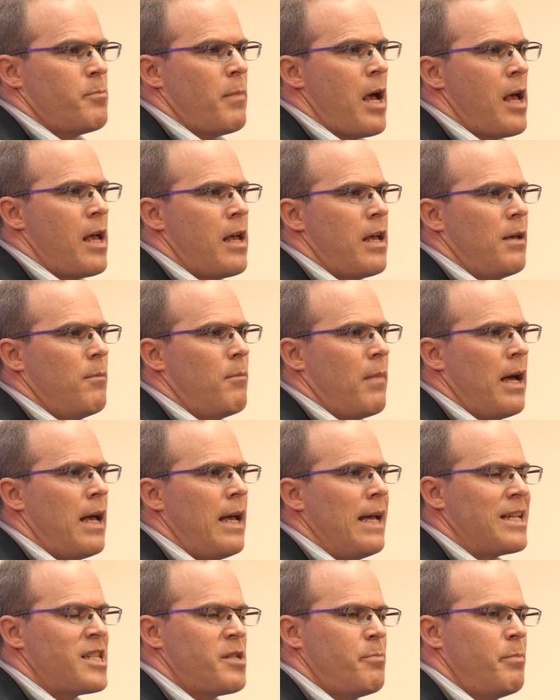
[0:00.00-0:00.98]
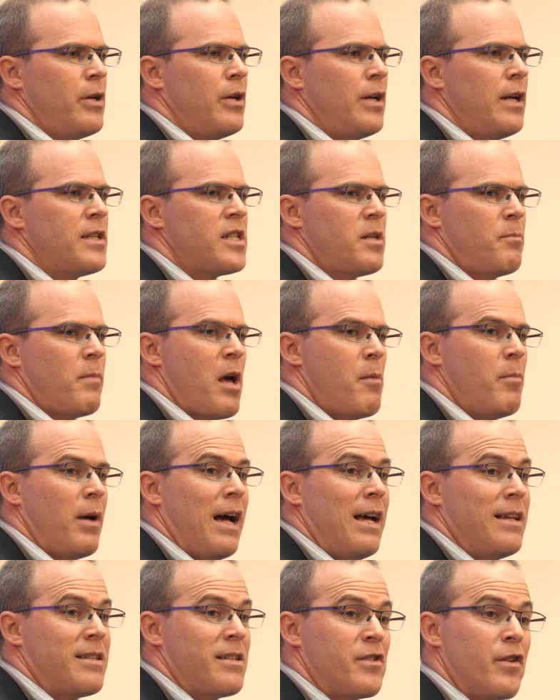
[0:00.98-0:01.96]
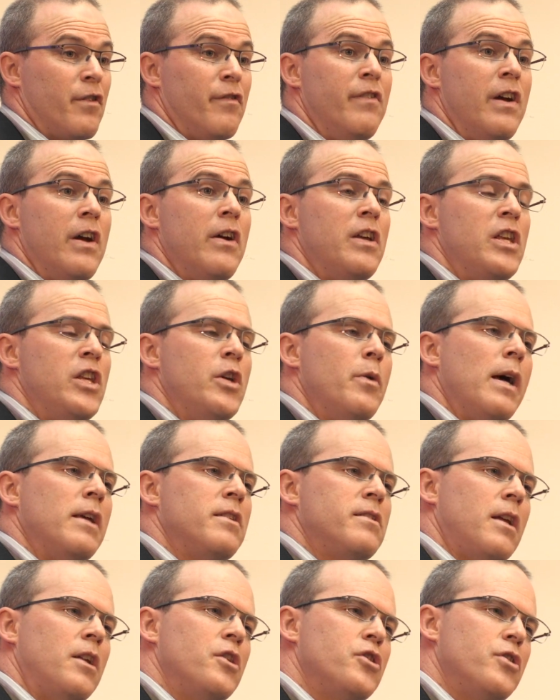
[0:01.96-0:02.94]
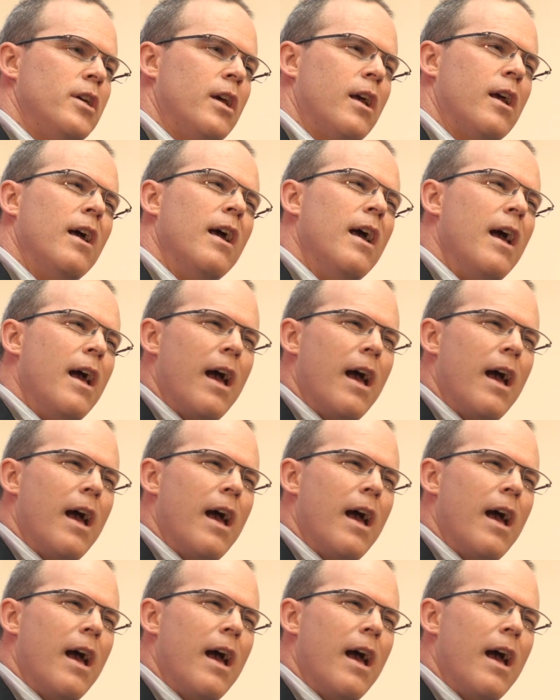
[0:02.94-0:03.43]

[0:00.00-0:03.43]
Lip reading: My experience and my biases are very US-centric.